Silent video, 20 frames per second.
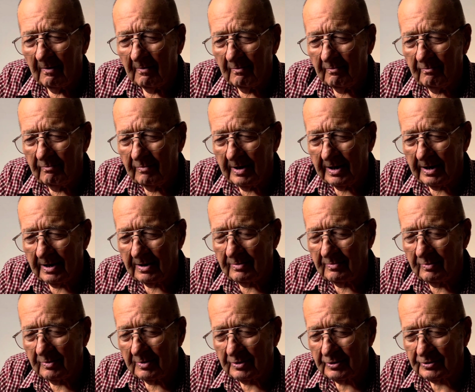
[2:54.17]
men
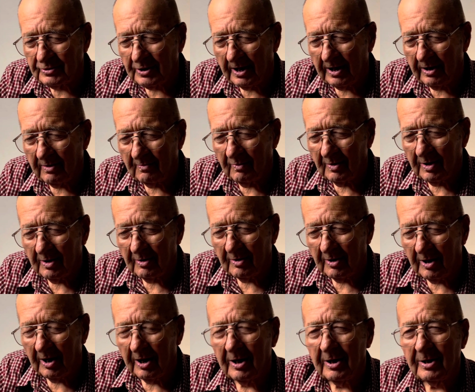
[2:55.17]
would say, well,
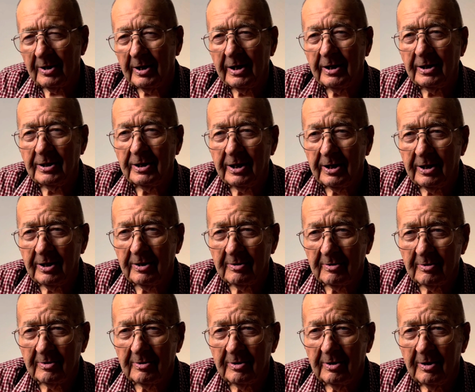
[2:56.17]
God ain't
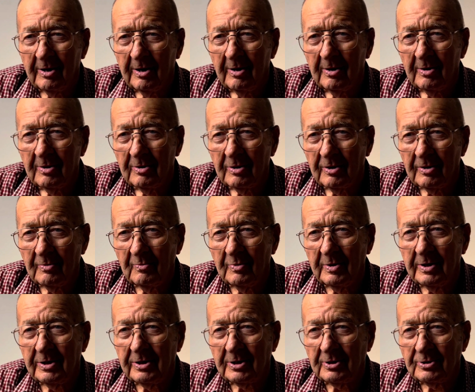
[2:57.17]
here, and
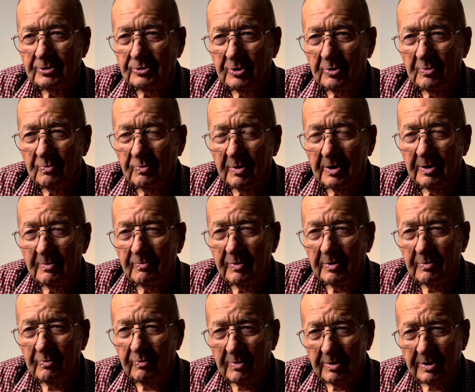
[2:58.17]
we can do what we
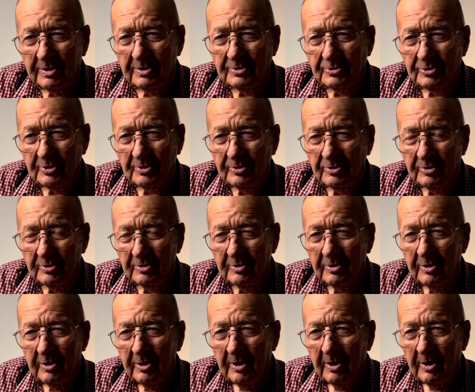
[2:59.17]
want to do.
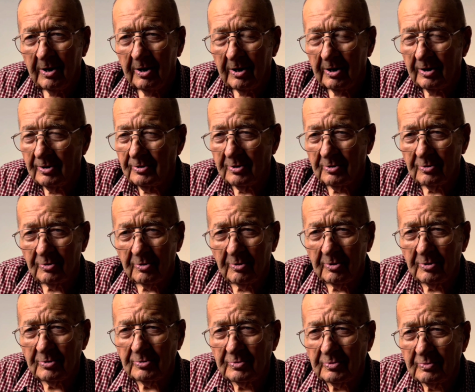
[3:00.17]
And the Lord's